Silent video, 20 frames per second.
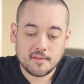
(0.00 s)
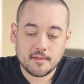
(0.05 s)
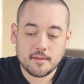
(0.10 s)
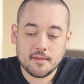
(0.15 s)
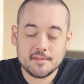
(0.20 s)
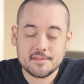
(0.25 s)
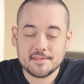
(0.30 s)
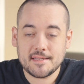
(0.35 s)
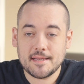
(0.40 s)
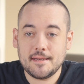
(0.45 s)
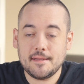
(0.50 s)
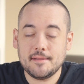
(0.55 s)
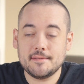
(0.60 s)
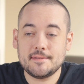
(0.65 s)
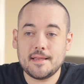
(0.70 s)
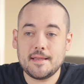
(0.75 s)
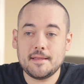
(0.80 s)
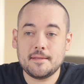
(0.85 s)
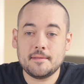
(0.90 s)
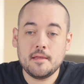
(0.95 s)
is
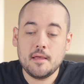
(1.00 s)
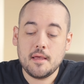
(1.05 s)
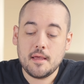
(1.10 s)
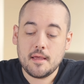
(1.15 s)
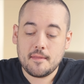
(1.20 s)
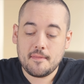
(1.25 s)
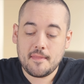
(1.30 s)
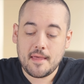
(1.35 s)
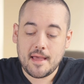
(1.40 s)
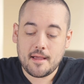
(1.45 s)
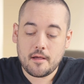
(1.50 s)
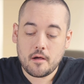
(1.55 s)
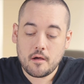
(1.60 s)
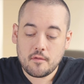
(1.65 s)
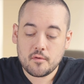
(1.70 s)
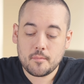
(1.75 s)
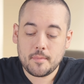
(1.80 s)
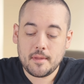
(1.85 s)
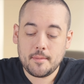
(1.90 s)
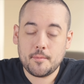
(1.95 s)
saying that
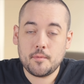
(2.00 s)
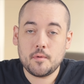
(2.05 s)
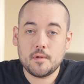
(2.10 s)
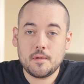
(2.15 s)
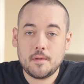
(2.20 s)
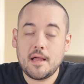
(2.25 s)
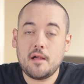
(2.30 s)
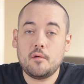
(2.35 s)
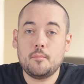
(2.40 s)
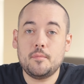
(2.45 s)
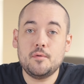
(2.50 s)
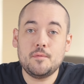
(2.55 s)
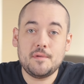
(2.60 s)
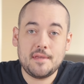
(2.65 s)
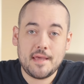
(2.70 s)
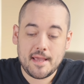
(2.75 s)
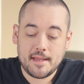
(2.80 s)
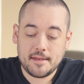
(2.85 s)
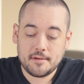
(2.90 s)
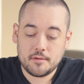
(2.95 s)
other people will help you
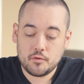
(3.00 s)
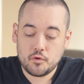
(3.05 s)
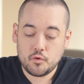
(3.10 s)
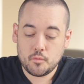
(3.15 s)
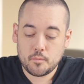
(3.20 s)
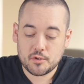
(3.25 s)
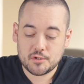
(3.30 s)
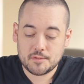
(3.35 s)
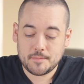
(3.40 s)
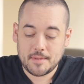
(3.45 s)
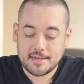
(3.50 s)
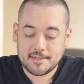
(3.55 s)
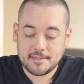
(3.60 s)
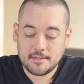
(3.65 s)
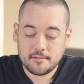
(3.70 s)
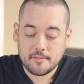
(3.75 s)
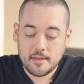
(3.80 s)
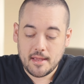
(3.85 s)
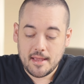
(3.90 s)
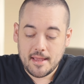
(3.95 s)
gain a new
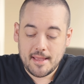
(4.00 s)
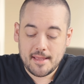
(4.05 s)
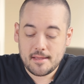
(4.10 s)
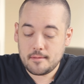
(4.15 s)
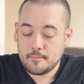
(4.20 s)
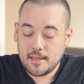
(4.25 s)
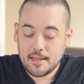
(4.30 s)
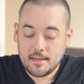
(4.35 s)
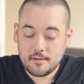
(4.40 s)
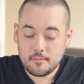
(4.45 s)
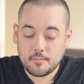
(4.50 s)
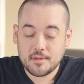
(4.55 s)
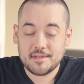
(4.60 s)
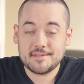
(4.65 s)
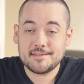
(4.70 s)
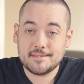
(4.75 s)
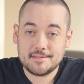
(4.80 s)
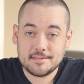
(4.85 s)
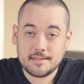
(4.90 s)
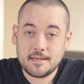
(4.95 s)
perspective. Hangman
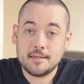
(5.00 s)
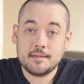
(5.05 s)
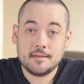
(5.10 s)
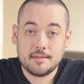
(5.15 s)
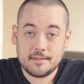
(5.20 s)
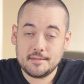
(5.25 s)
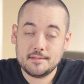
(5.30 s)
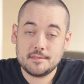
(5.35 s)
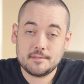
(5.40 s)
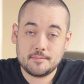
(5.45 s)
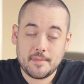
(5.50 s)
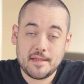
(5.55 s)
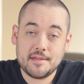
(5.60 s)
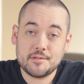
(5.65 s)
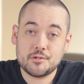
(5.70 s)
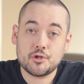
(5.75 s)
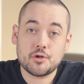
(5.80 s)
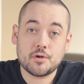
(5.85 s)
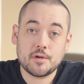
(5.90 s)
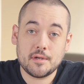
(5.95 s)
plus the sun is
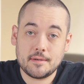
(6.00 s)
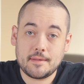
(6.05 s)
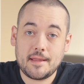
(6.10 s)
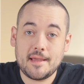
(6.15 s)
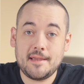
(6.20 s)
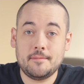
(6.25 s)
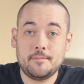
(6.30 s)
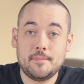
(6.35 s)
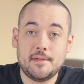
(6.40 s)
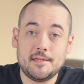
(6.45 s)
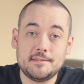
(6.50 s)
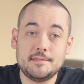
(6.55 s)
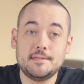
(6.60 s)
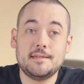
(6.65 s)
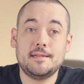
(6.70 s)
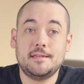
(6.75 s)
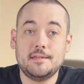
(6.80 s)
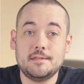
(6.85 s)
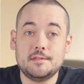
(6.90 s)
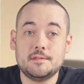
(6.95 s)
major enlightenment.
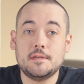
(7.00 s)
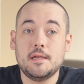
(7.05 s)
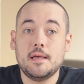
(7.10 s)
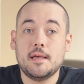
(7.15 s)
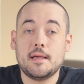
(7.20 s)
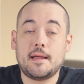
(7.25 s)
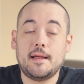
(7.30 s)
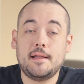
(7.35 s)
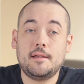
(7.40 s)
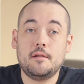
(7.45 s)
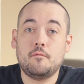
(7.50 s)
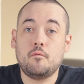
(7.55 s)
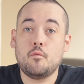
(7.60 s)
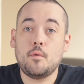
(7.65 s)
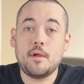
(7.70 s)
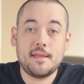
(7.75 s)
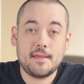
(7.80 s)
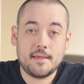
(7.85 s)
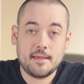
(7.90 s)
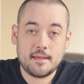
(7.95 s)
It is kind of
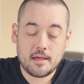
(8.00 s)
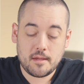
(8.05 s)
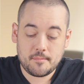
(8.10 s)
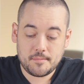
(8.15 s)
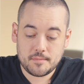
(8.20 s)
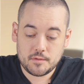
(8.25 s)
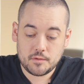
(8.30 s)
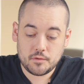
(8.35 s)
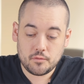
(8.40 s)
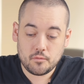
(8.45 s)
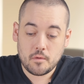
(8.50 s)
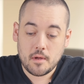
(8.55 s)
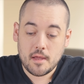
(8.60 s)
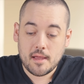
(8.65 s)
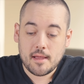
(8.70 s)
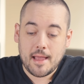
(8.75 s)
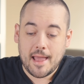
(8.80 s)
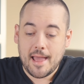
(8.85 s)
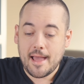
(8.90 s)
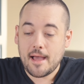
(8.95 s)
waking up to
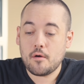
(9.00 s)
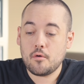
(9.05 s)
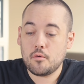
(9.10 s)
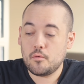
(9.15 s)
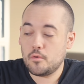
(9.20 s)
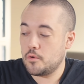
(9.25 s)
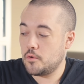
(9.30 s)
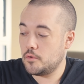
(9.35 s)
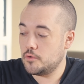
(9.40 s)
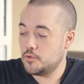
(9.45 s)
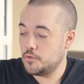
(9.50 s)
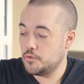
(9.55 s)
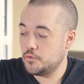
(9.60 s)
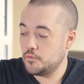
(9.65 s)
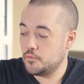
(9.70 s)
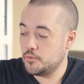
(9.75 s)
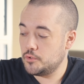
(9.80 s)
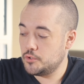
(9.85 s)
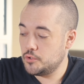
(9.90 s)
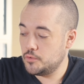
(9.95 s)
how
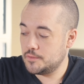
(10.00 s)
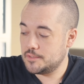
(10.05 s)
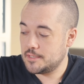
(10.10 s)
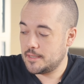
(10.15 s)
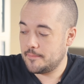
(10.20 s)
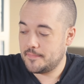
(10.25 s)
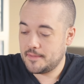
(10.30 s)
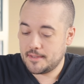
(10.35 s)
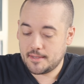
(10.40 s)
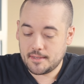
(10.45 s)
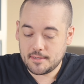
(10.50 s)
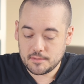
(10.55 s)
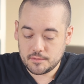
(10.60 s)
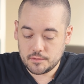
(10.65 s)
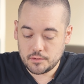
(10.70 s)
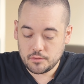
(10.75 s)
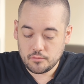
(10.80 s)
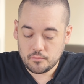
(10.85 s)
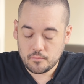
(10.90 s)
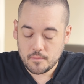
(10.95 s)
to do something. It is
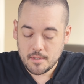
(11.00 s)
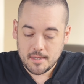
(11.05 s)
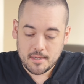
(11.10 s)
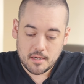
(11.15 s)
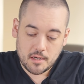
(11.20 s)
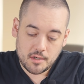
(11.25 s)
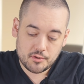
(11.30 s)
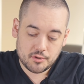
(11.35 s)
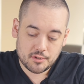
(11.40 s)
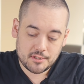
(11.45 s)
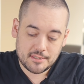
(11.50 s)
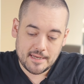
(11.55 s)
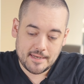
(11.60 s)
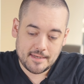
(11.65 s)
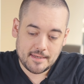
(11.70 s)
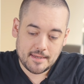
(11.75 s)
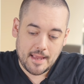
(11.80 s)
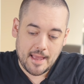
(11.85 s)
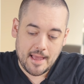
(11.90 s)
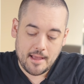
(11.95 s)
you
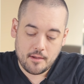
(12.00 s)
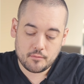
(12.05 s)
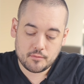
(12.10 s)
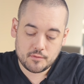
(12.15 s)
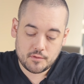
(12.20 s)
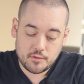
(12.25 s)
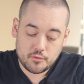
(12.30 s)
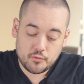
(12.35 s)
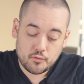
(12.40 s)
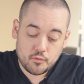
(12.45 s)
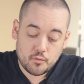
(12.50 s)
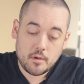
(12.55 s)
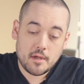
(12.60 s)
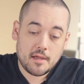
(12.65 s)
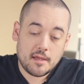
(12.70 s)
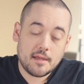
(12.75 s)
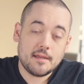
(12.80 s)
understanding how to